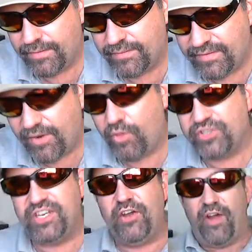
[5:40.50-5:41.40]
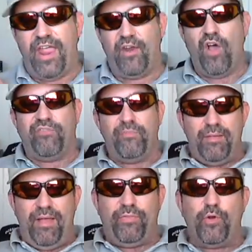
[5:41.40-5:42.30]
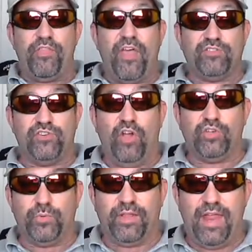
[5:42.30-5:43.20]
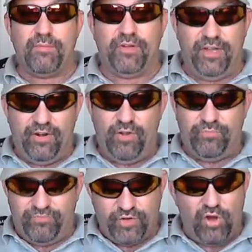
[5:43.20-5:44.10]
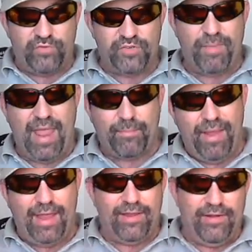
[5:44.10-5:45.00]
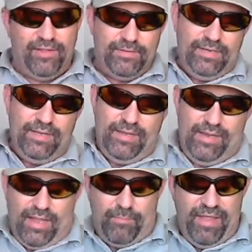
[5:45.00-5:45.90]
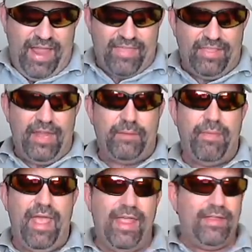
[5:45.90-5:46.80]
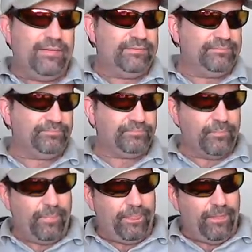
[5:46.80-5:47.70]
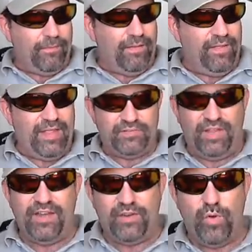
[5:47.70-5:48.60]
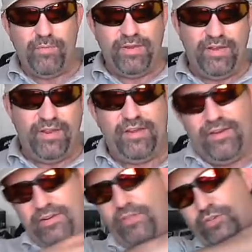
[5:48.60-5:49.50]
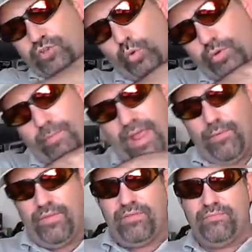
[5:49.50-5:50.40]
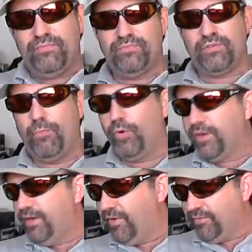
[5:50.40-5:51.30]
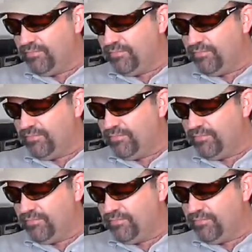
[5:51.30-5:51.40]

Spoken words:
got all this gear hanging off of me, about $30,000 worth of camera gear, you know, photographer's backpack and a big athletic bag. It has lighting equipment in it, and another shoulder bag with some more gear.